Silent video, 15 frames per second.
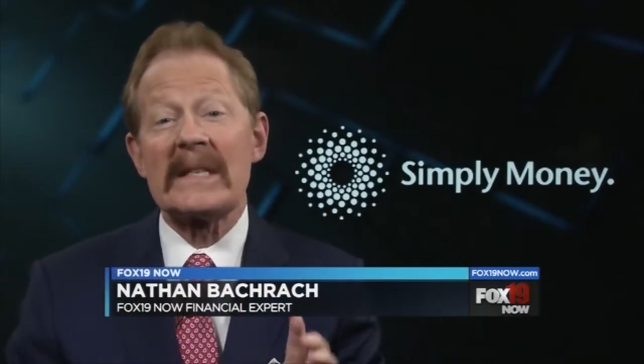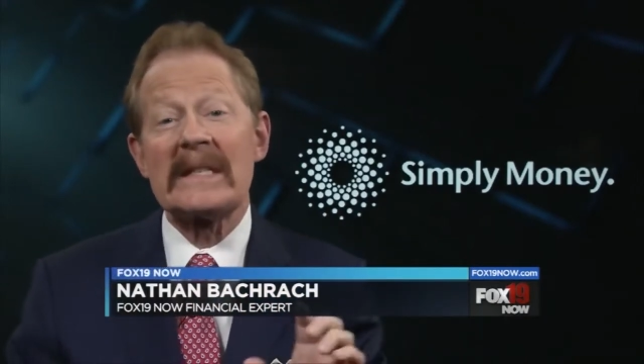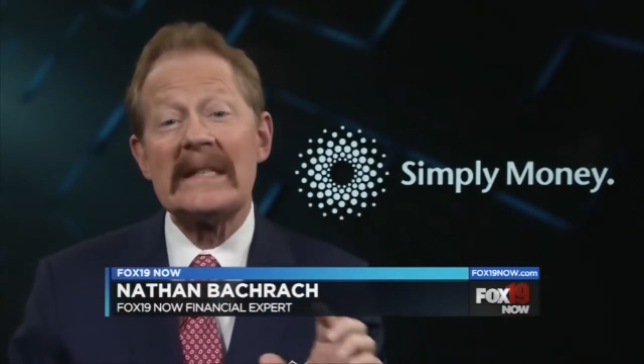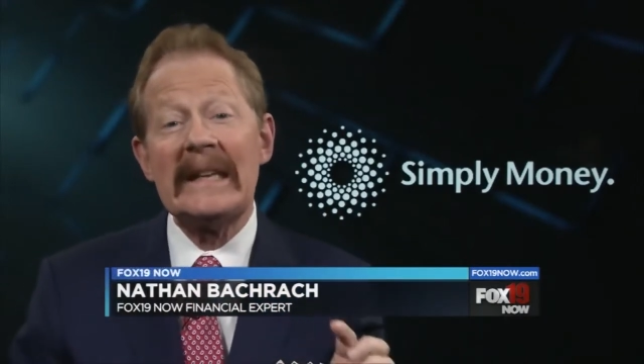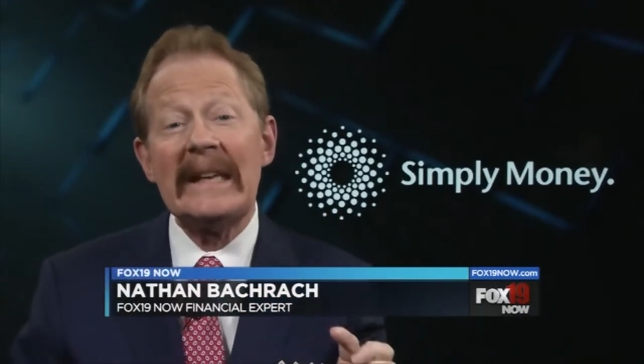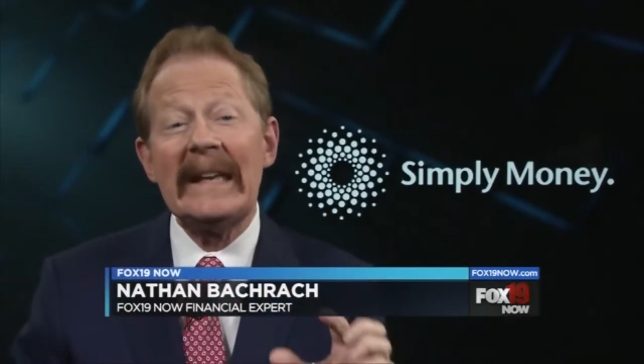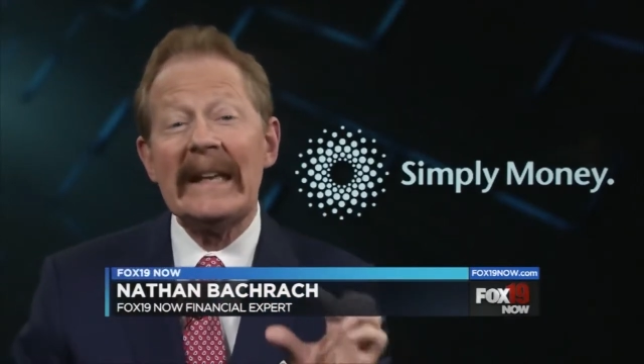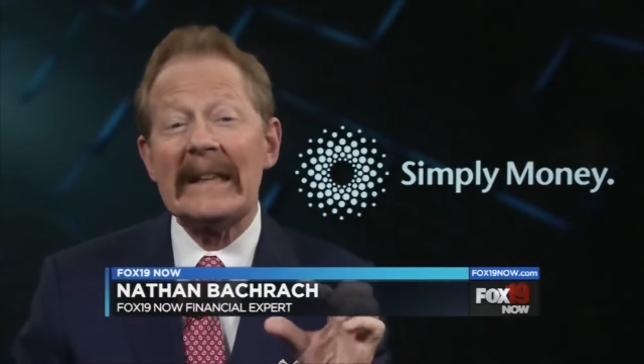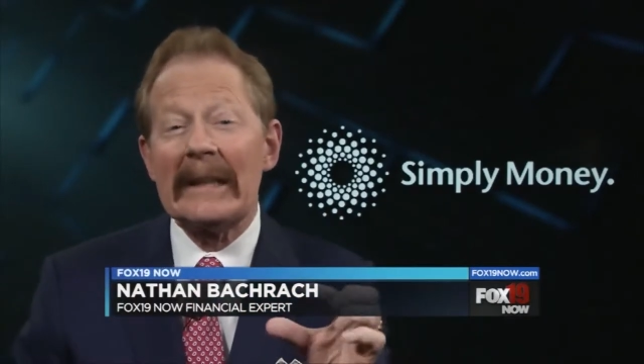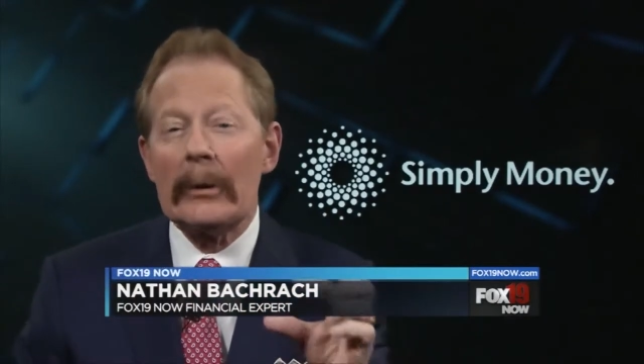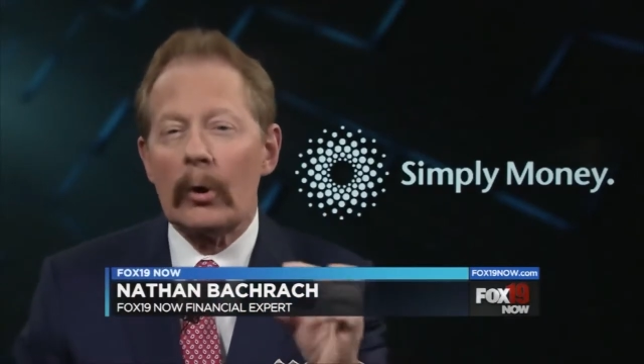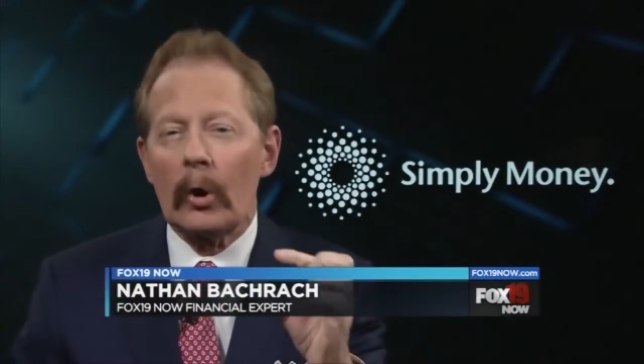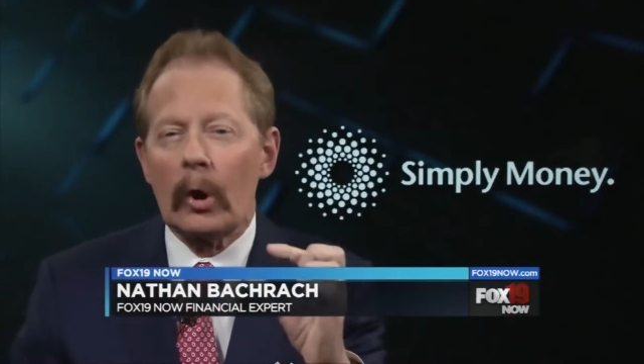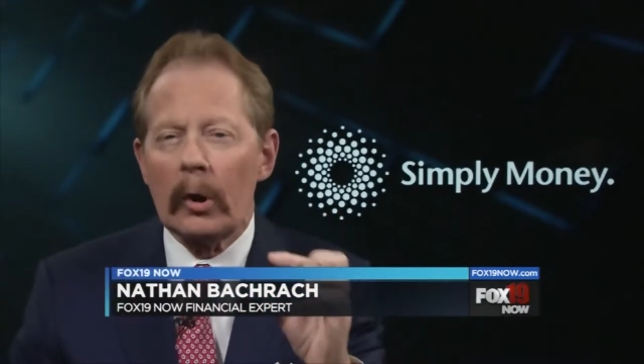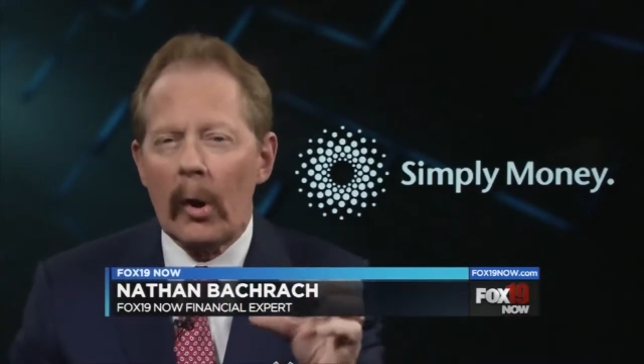sneaky
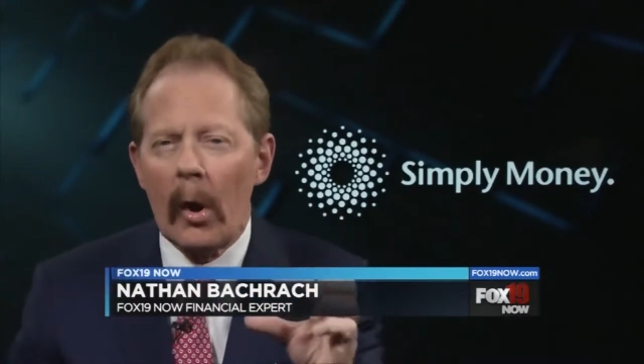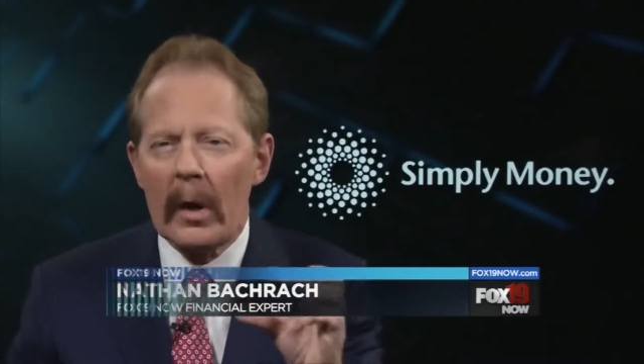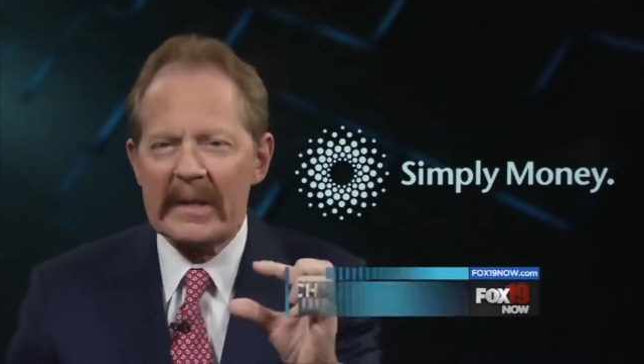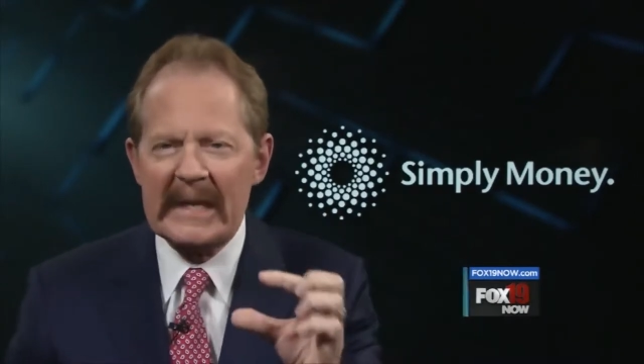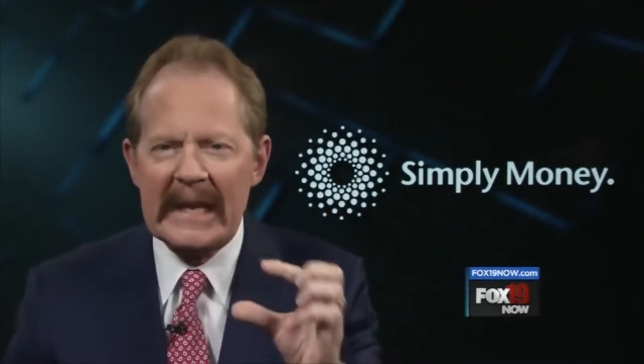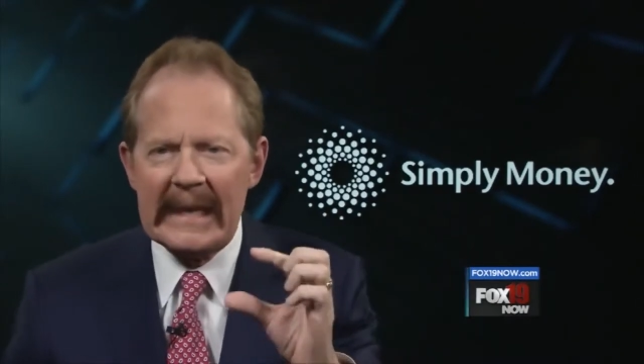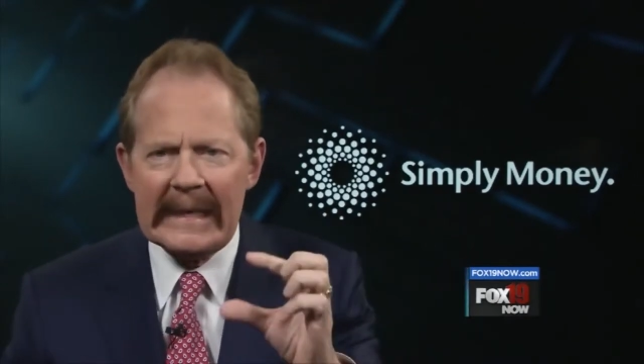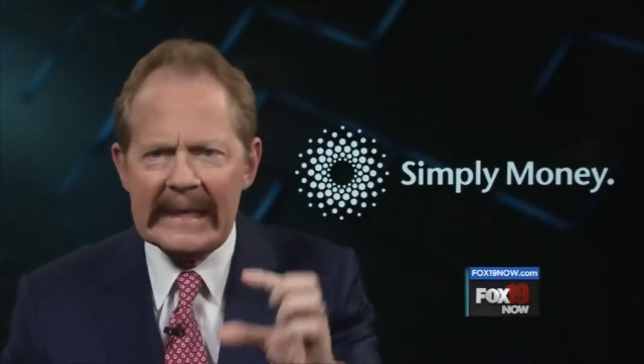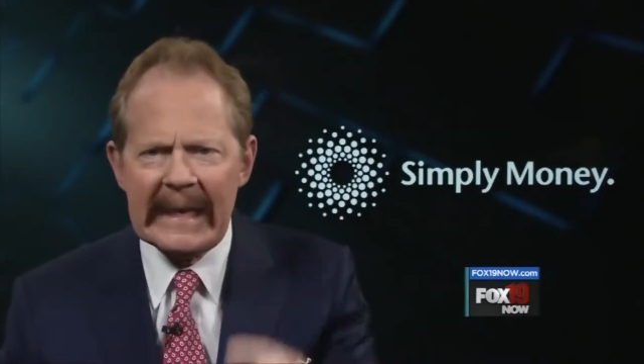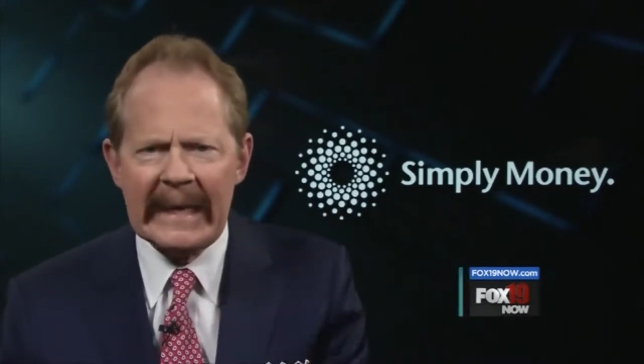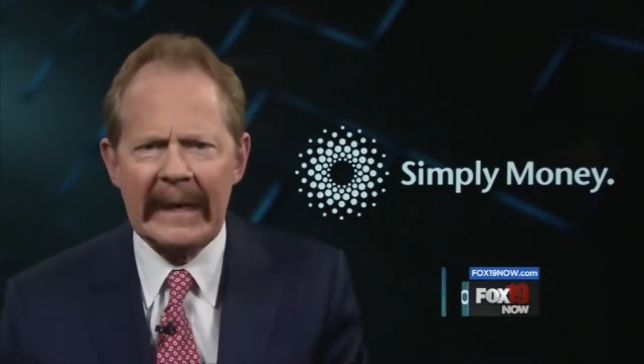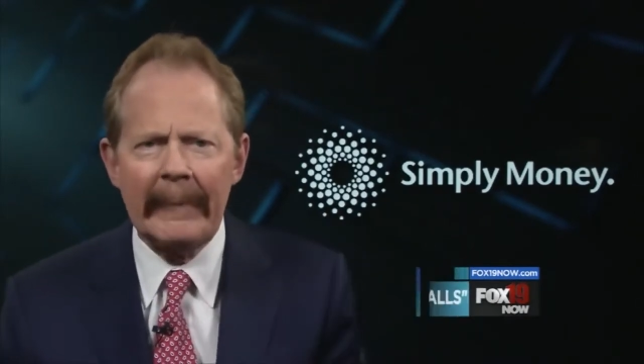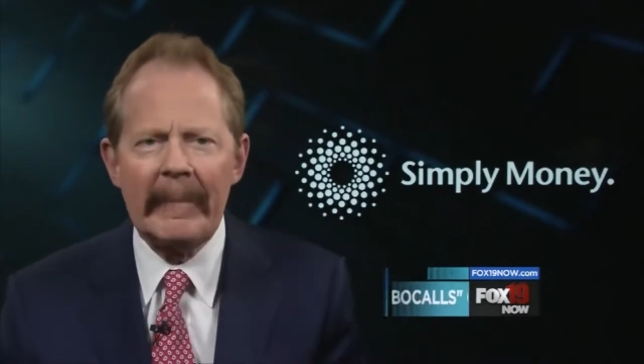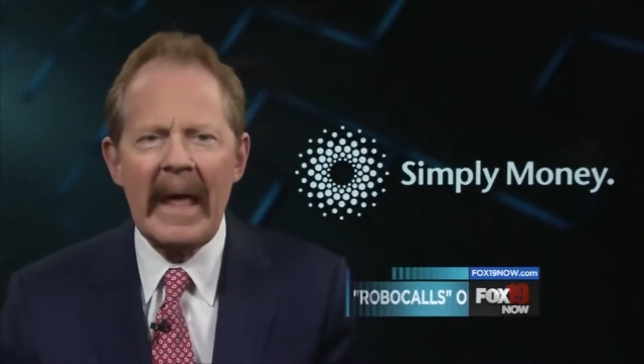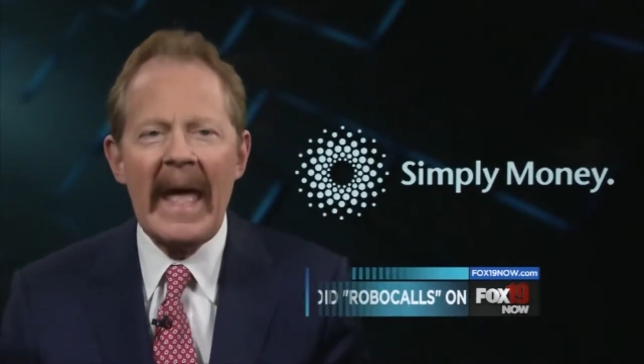little clause hidden
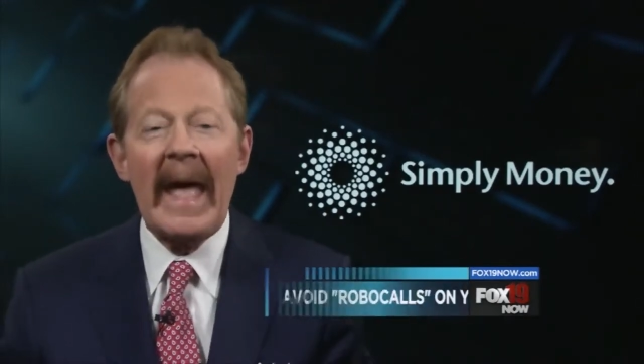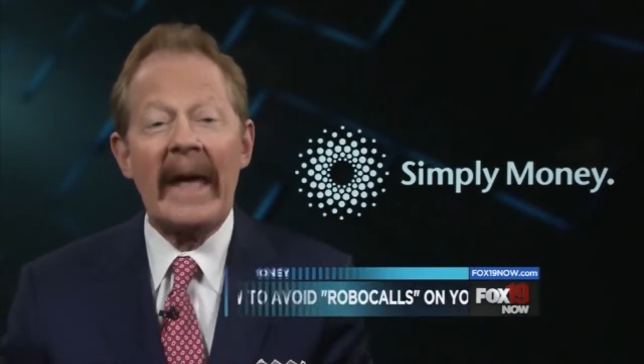in it,